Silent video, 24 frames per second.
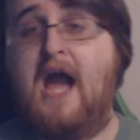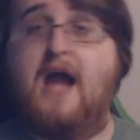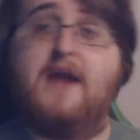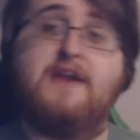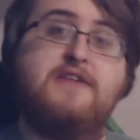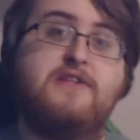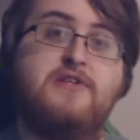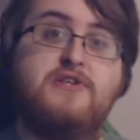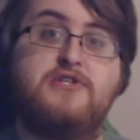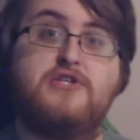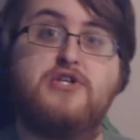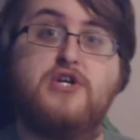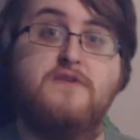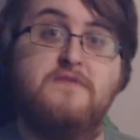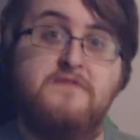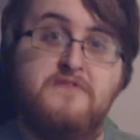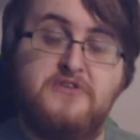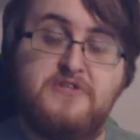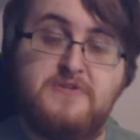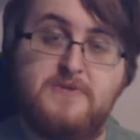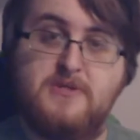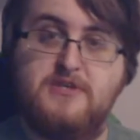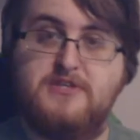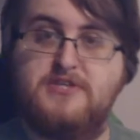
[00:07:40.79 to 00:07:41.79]
and he
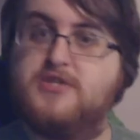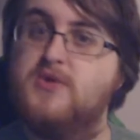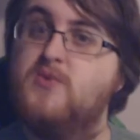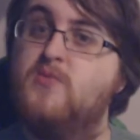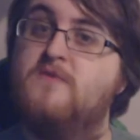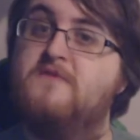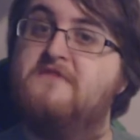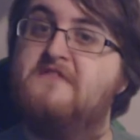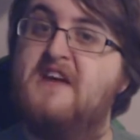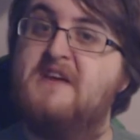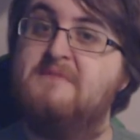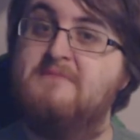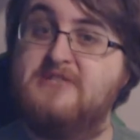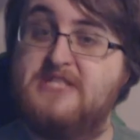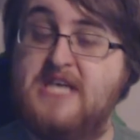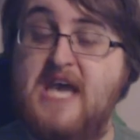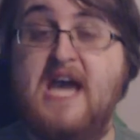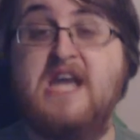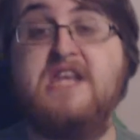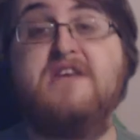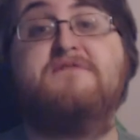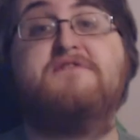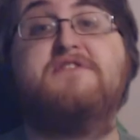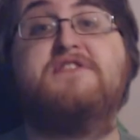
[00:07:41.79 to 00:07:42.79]
discovers that some famous
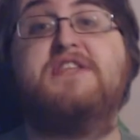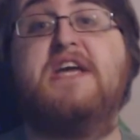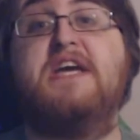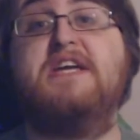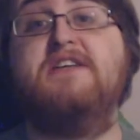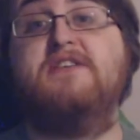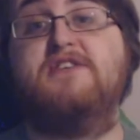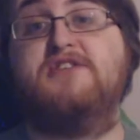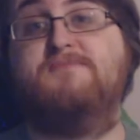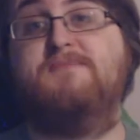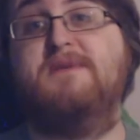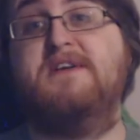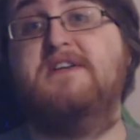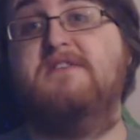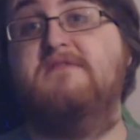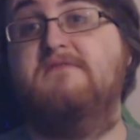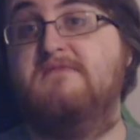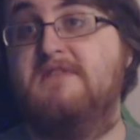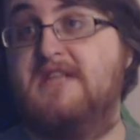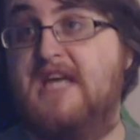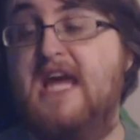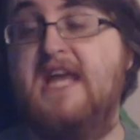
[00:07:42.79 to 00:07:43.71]
head of state has been